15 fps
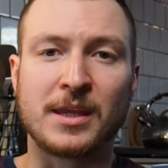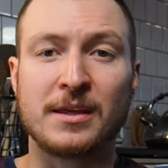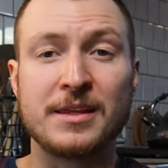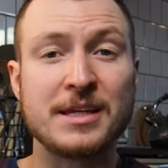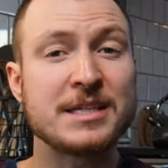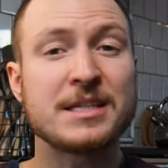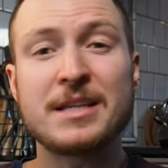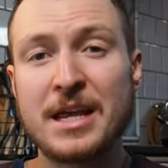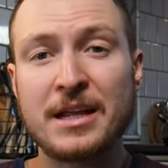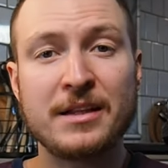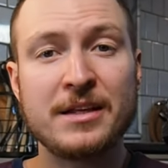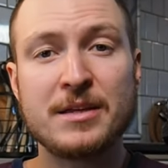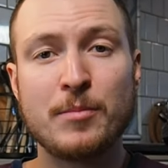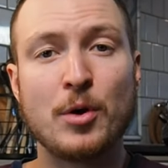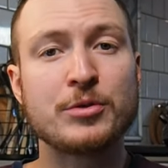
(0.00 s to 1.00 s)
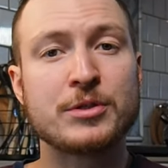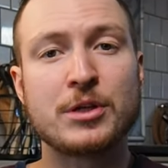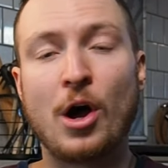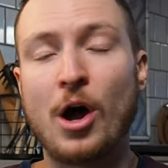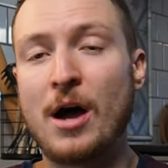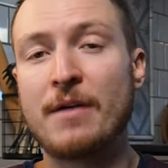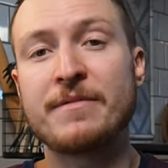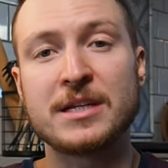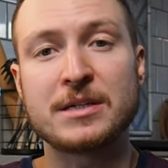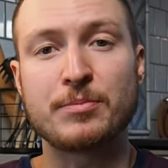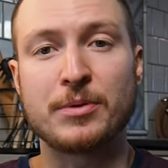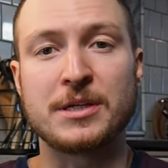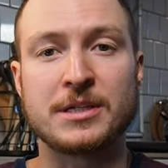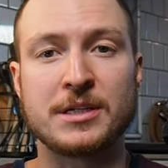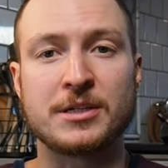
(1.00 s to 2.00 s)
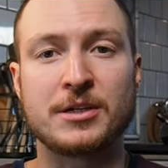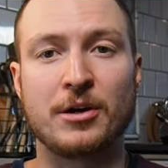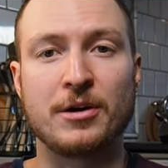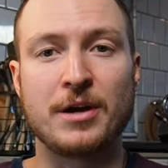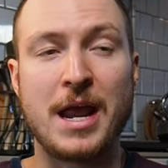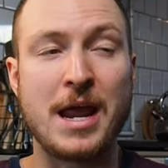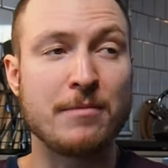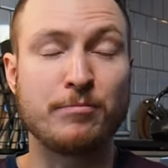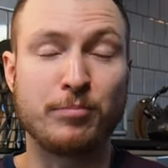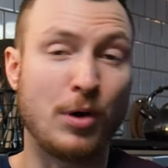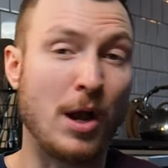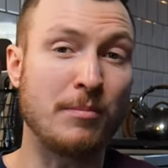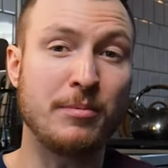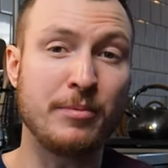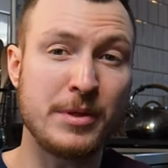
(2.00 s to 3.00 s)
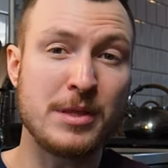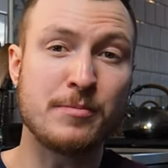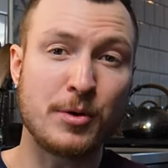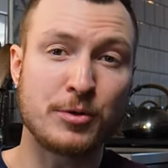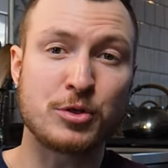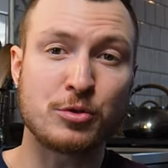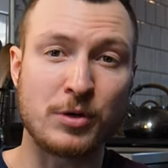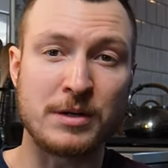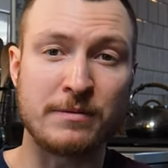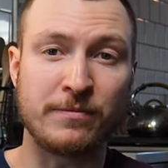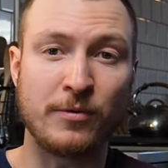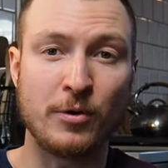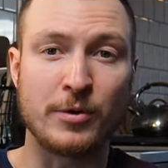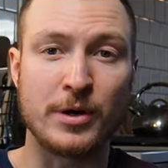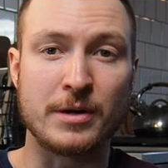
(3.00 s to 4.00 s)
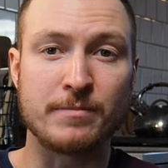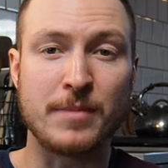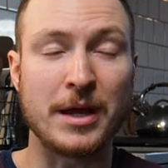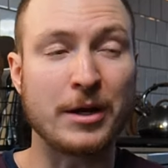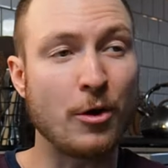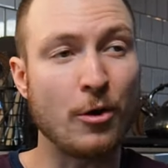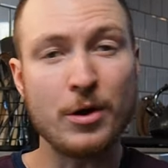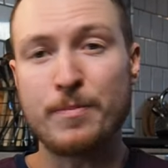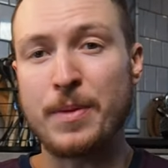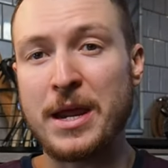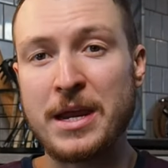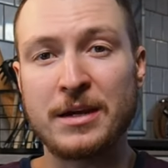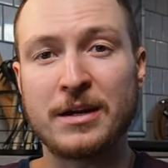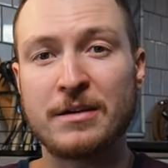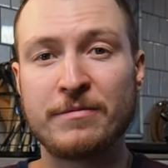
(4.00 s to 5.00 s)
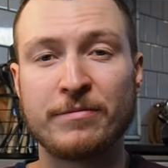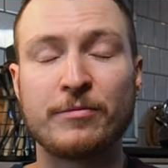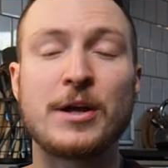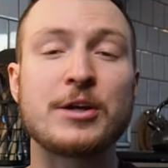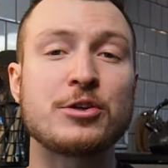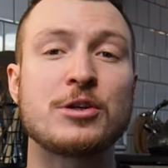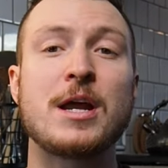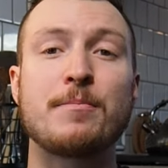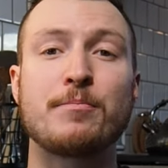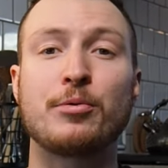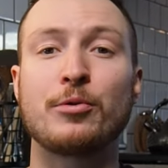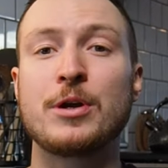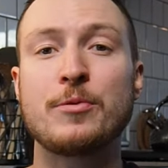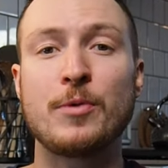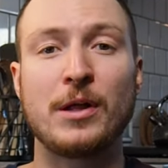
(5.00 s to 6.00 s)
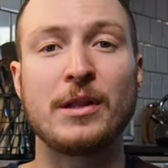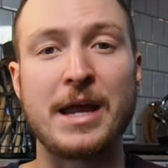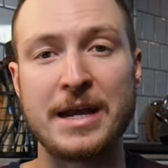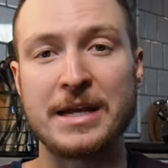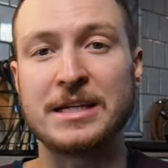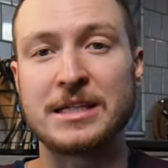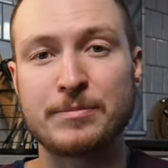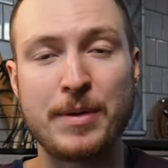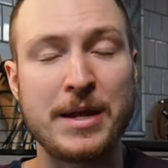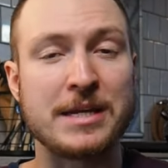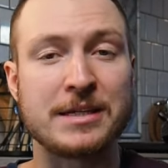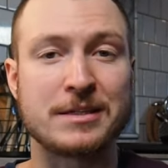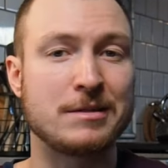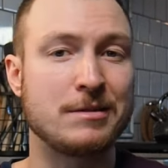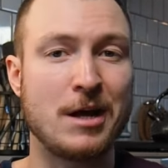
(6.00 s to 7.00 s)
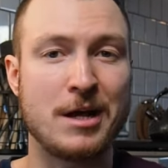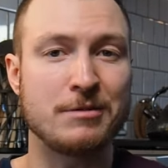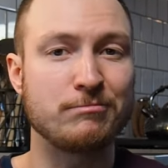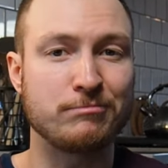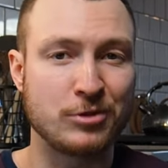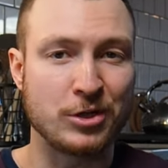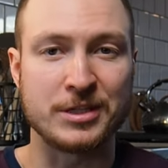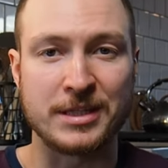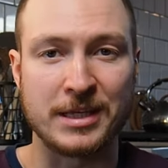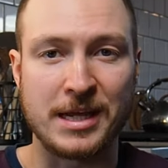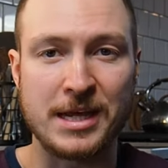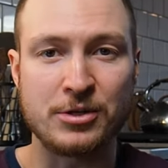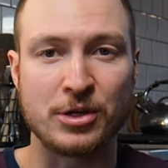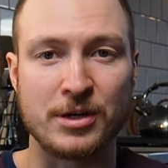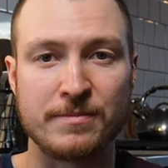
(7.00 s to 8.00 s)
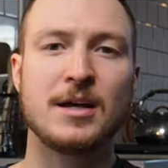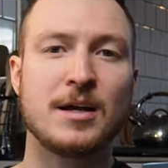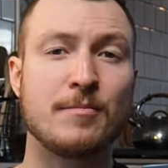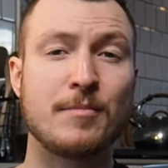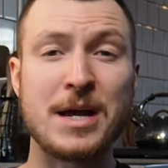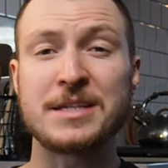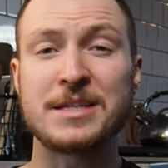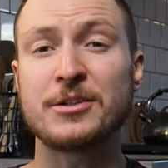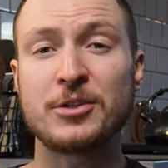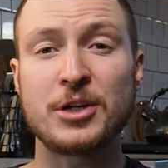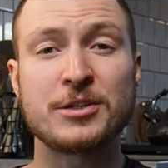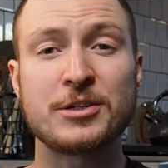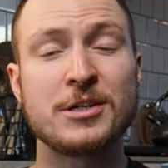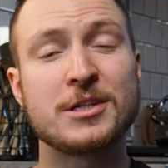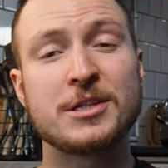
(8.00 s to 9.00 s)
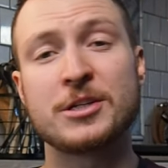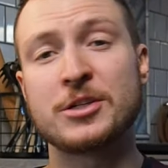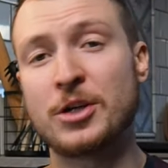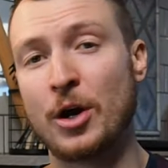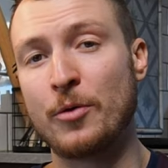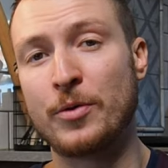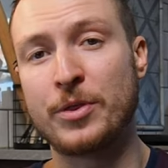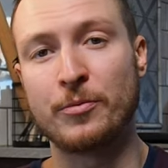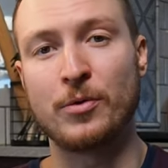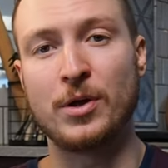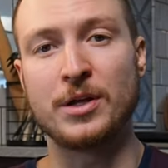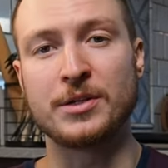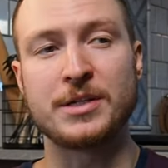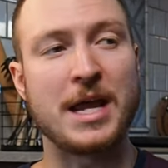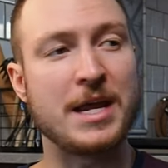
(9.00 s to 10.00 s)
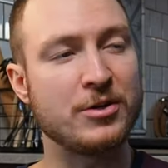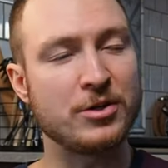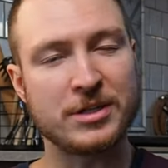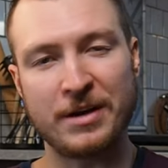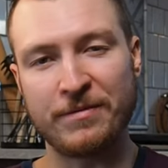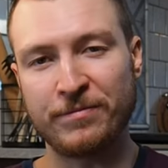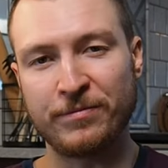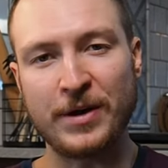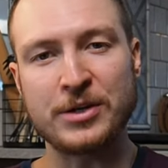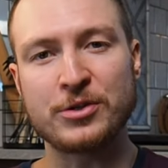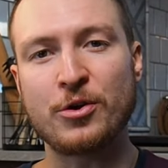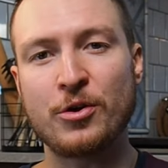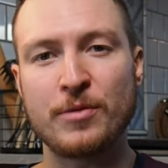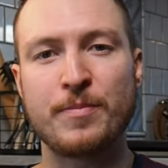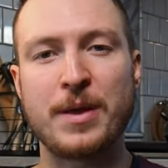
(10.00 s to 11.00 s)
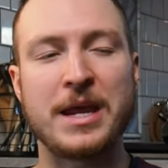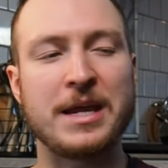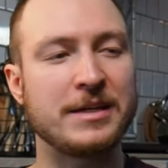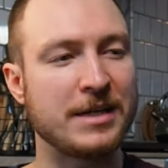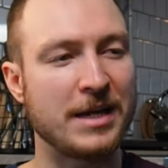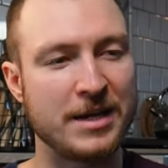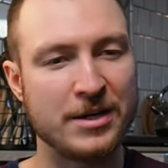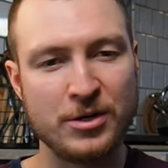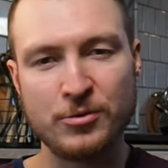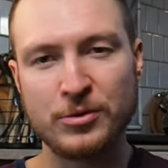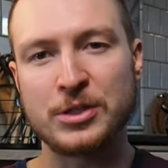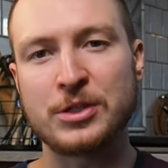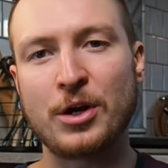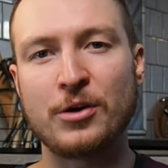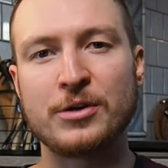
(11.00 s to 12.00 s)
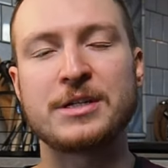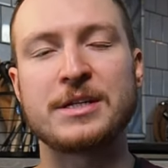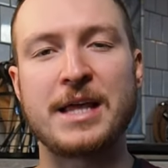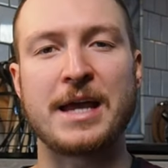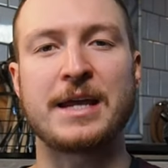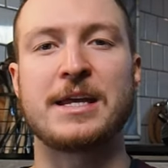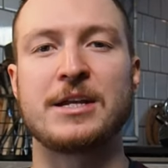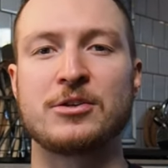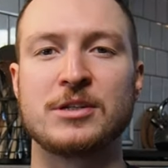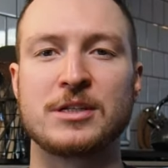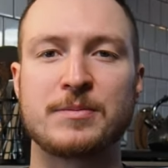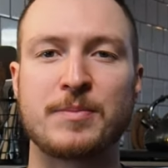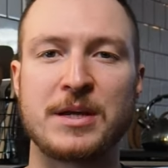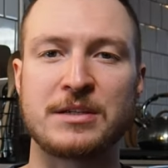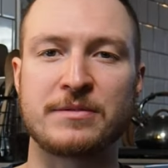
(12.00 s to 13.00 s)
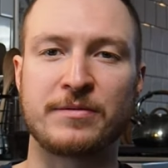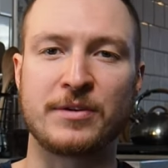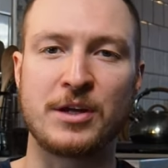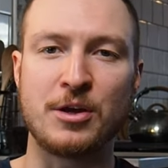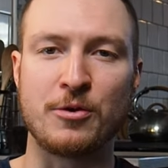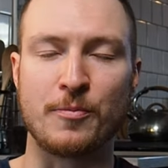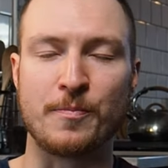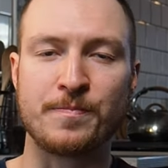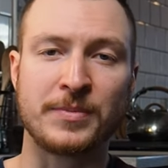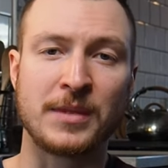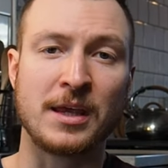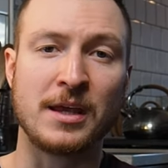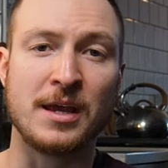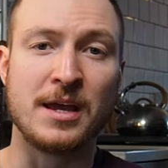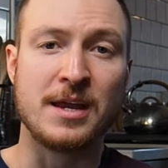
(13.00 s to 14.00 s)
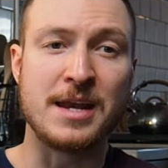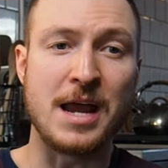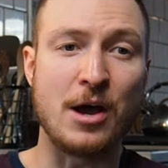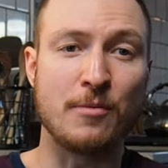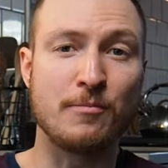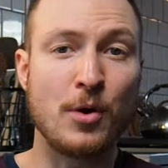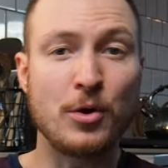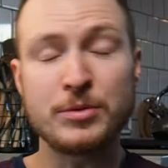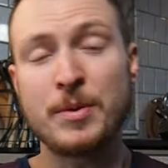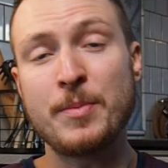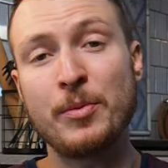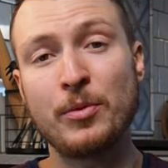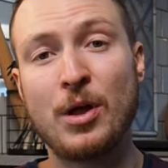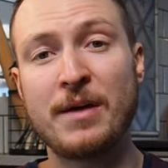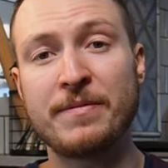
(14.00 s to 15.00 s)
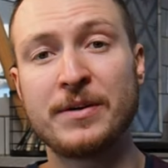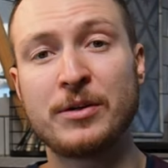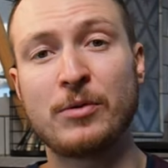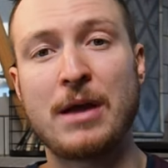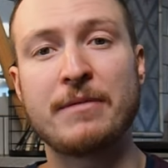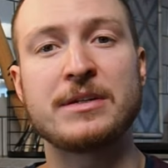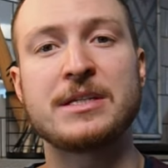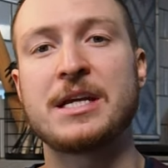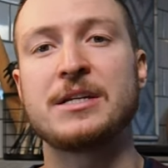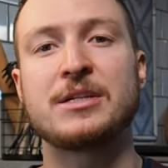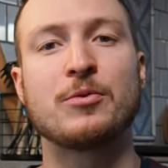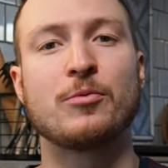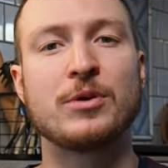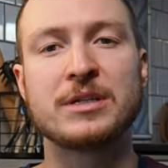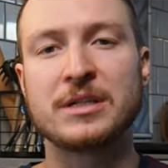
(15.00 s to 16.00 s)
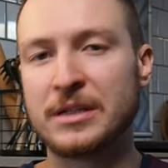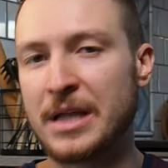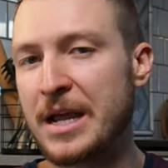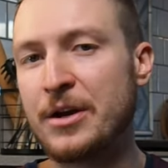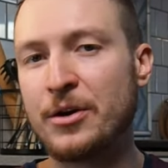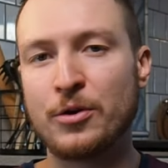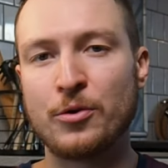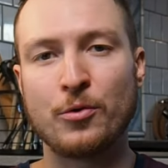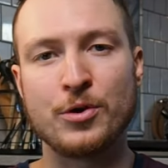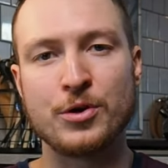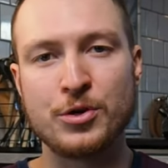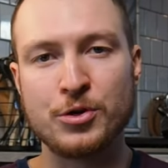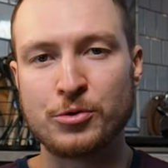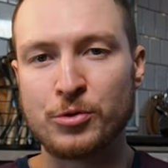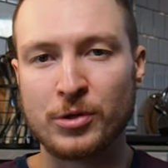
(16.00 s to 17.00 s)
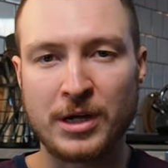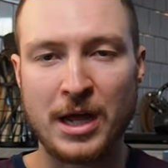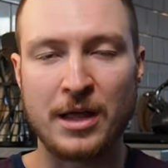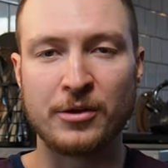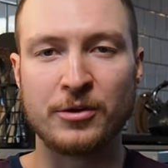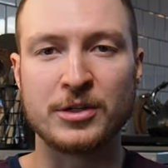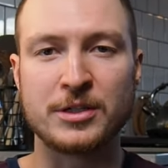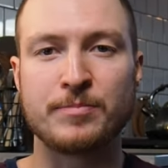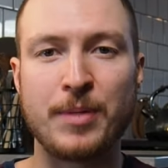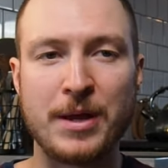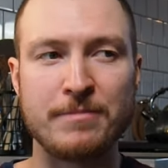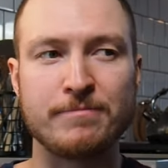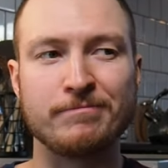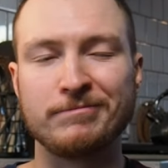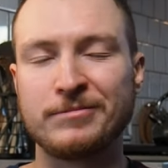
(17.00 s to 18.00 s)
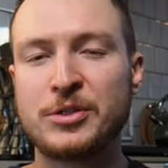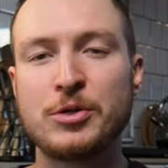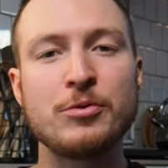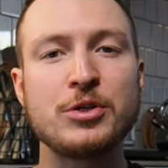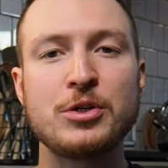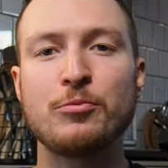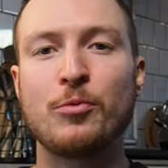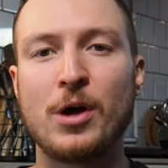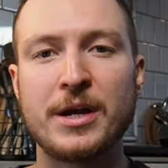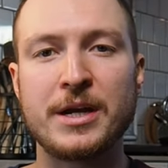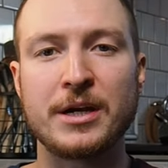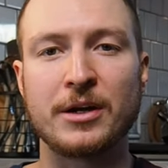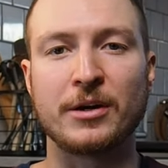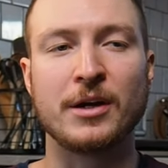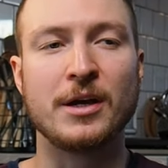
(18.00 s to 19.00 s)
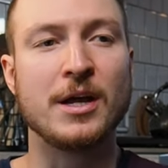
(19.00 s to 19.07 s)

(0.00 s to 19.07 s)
This is likely the most obvious place to start, and probably the most straightforward. A coat of paint can freshen up pretty well any space, not just the kitchen. My suggestion is to start with the walls, and just a fresh coat of paint, a new start to that kitchen space for you. Now, most people will often gravitate towards lighter or neutral colors, but do what you want here.